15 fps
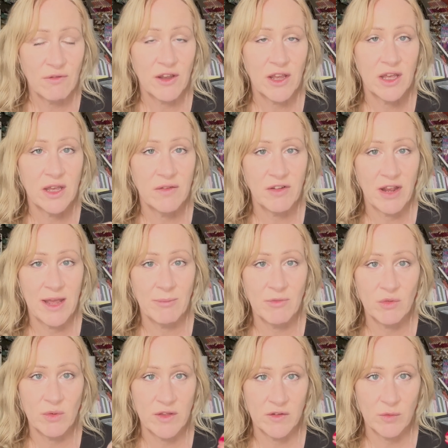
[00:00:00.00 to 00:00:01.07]
curved hems
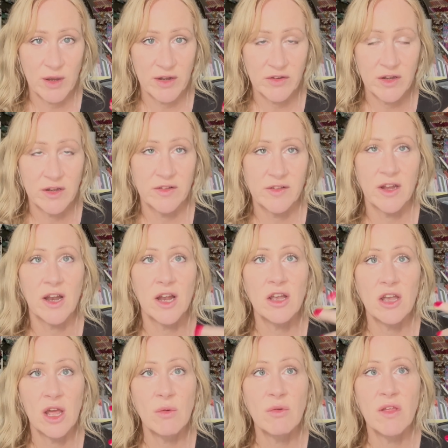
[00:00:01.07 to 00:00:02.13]
with sweaters, and I
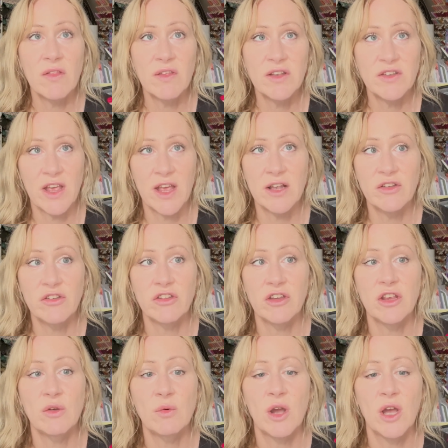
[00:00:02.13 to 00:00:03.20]
know that they tend
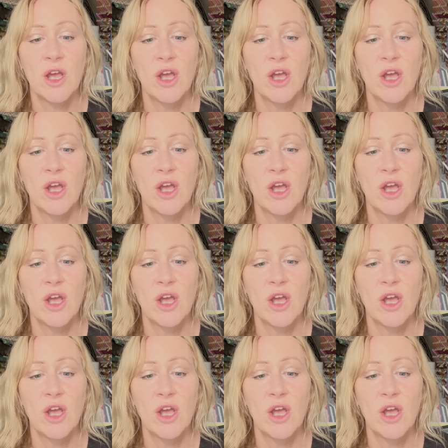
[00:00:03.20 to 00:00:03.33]
to